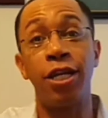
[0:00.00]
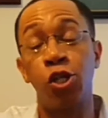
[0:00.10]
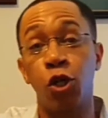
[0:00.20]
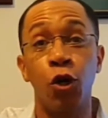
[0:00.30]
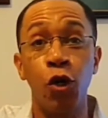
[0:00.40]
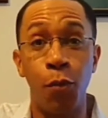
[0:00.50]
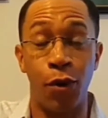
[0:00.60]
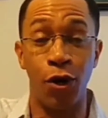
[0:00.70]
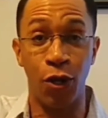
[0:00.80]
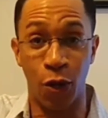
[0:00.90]
make sure you
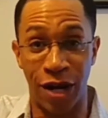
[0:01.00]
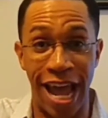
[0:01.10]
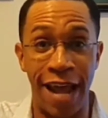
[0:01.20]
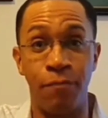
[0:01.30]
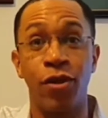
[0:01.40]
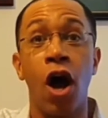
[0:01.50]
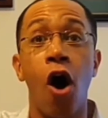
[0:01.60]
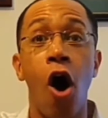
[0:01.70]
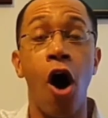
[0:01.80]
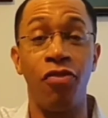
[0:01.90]
put your name
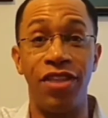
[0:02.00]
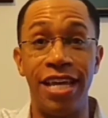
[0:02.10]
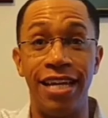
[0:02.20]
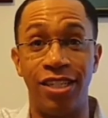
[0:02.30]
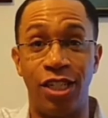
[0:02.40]
on the